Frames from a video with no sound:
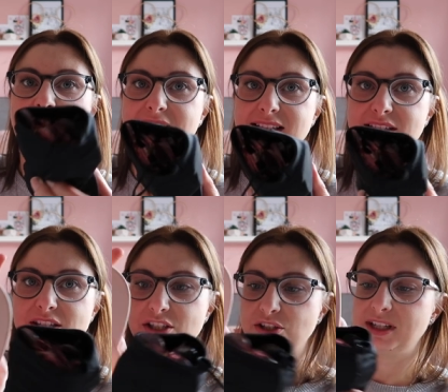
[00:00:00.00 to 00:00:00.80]
and
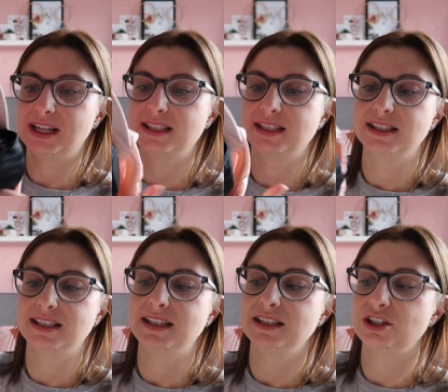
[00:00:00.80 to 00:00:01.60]
sunglasses
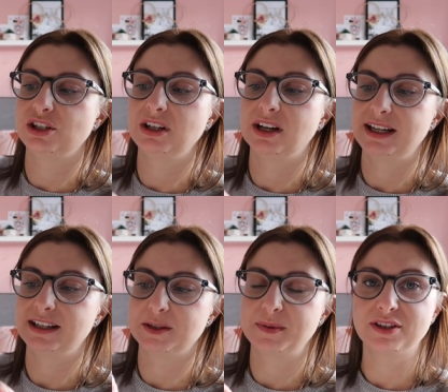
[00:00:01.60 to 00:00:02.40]
into
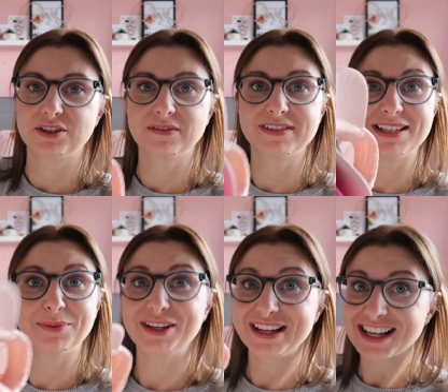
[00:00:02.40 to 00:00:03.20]
Lila's, because obviously
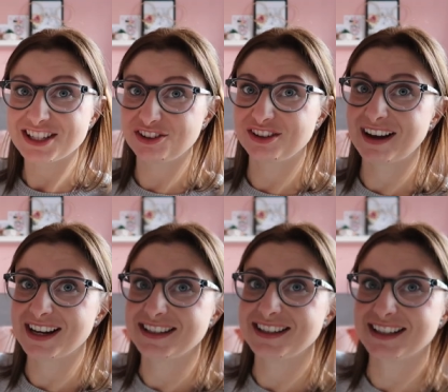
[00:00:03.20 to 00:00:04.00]
when you get to the other
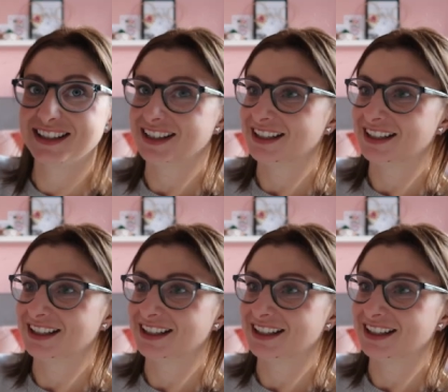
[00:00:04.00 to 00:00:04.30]
end,